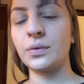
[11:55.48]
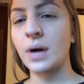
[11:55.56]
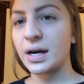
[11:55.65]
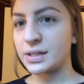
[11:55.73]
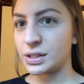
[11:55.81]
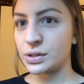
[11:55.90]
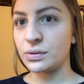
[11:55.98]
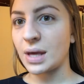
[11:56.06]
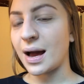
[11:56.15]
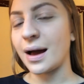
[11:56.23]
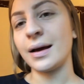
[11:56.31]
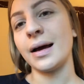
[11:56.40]
you guys do
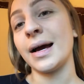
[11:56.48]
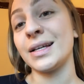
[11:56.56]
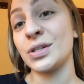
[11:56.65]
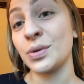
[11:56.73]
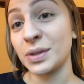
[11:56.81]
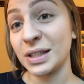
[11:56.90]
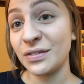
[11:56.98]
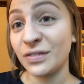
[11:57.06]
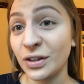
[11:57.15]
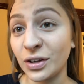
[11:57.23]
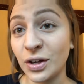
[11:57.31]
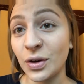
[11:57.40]
that, I totally
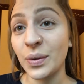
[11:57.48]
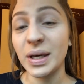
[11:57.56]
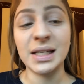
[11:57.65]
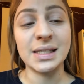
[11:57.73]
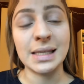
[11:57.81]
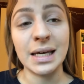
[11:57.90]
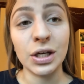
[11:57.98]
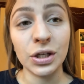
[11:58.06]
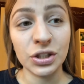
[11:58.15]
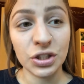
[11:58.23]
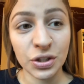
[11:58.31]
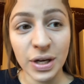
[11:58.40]
feel you. It is a
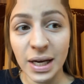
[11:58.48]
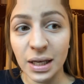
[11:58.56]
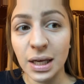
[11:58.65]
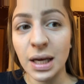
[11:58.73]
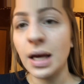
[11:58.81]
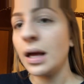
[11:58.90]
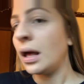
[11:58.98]
good trick.